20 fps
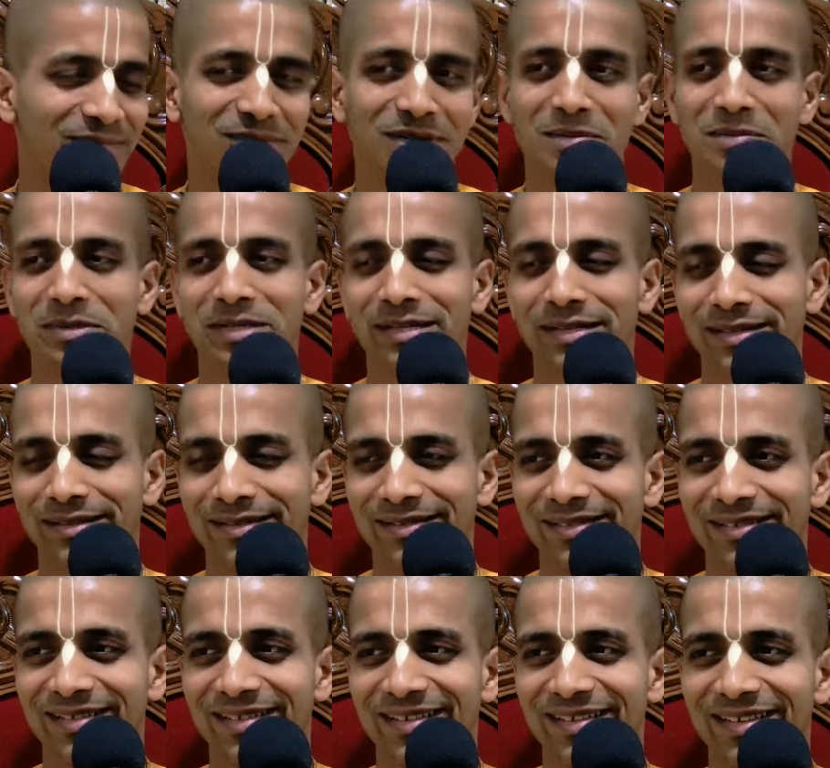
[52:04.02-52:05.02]
Bapare,
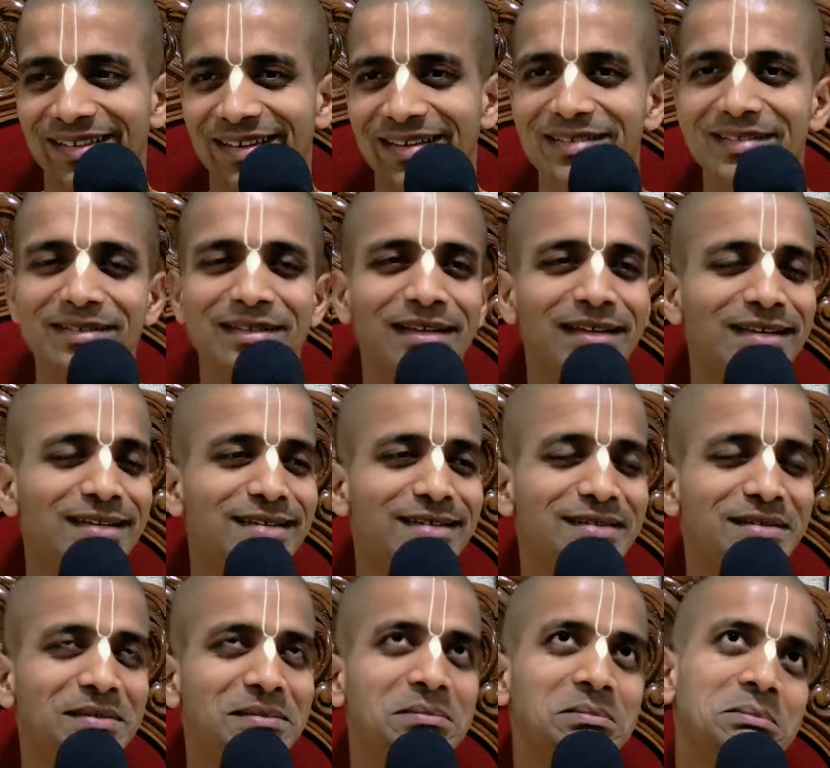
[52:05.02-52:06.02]
isn't that
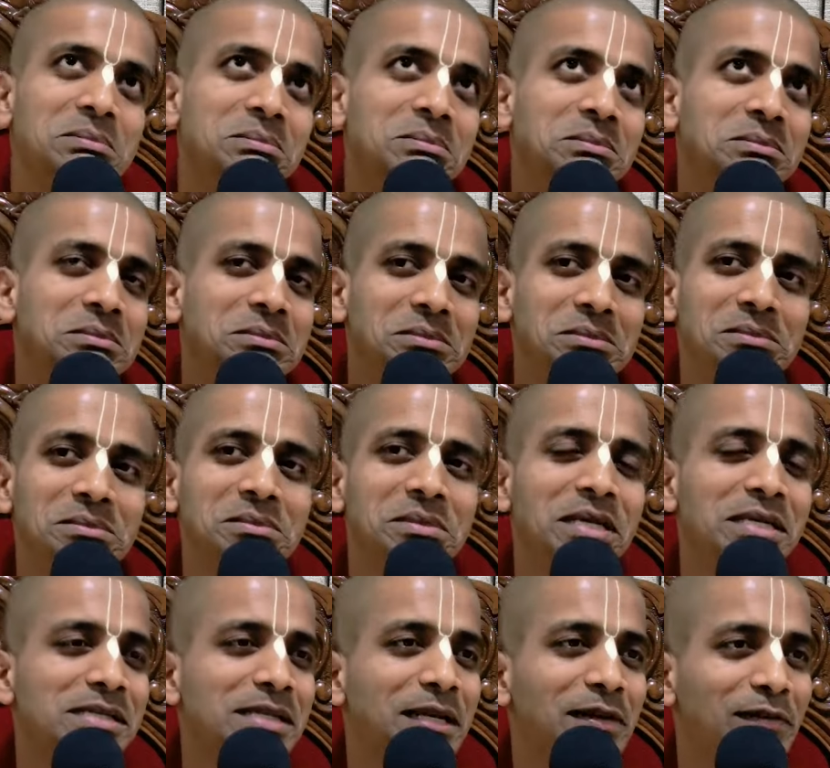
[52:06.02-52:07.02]

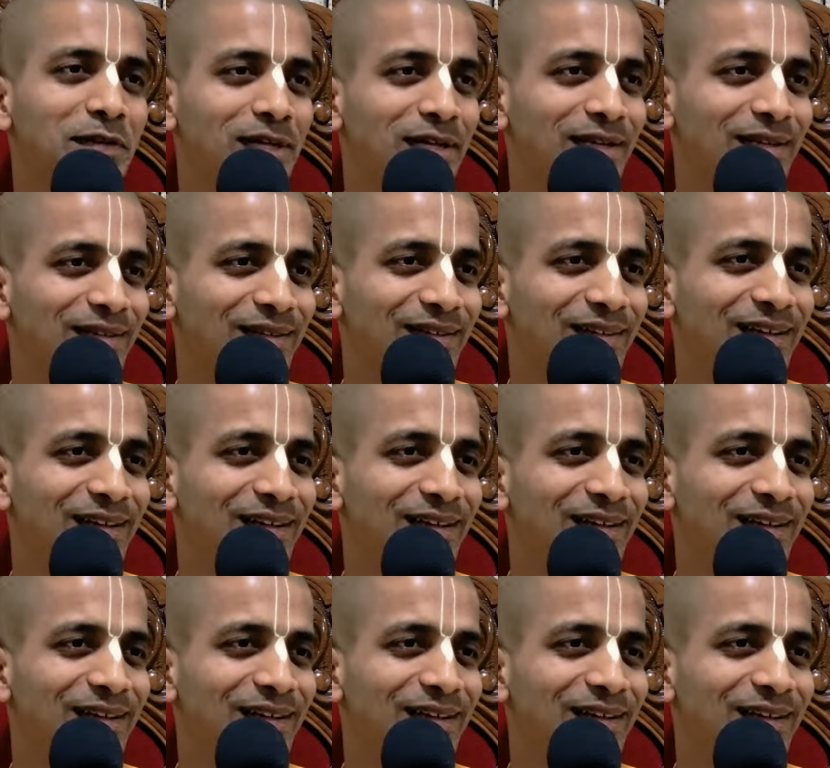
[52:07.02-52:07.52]
next level?